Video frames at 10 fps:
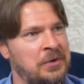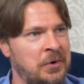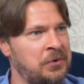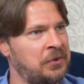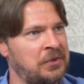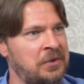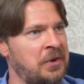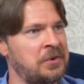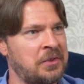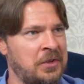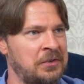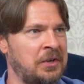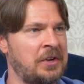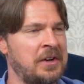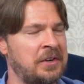nurses and things
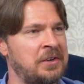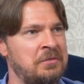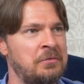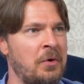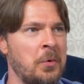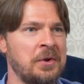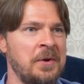like that, and even wrote